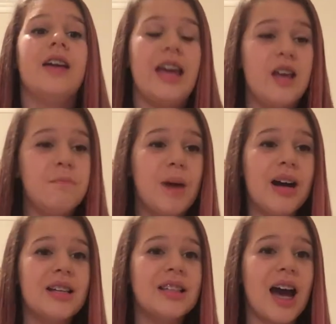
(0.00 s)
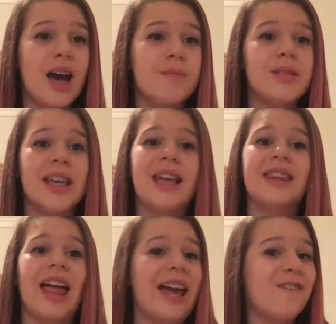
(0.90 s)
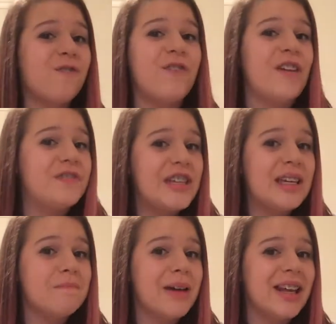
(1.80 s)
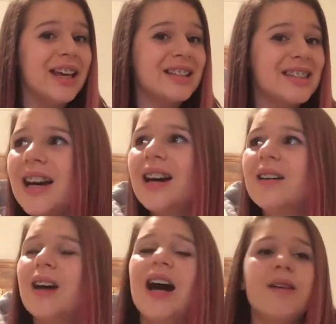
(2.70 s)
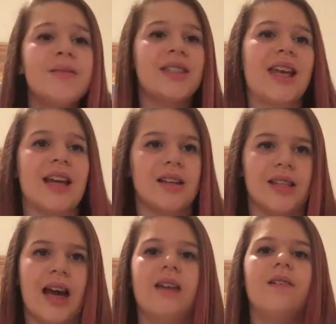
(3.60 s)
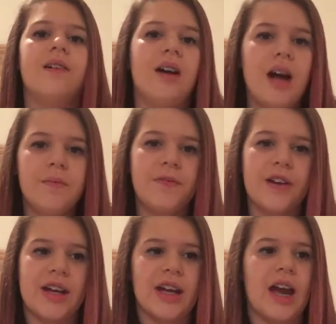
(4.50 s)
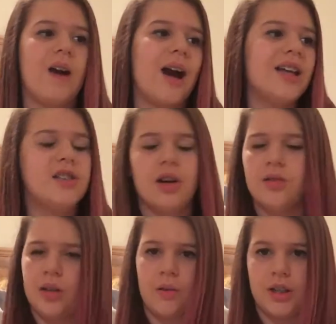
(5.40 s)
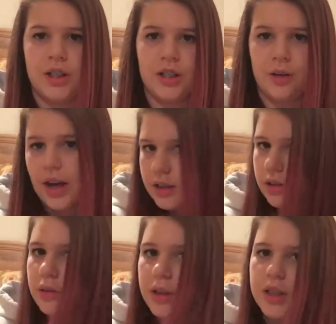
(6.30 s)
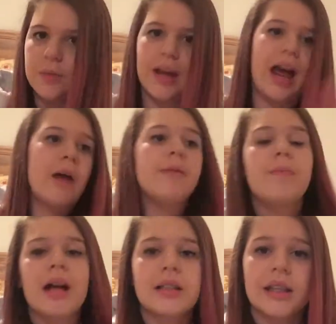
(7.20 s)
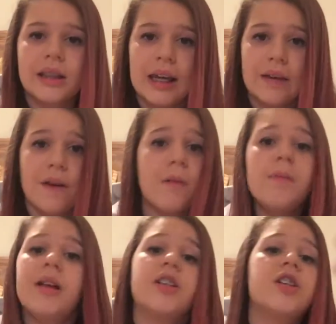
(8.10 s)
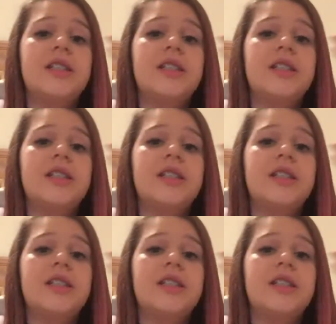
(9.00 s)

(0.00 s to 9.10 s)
in bunk times in like 15 minutes. So I'm standing outside. I'm freaking out. I don't know what to do. I don't know where she went. I'm about to leave. I'm about to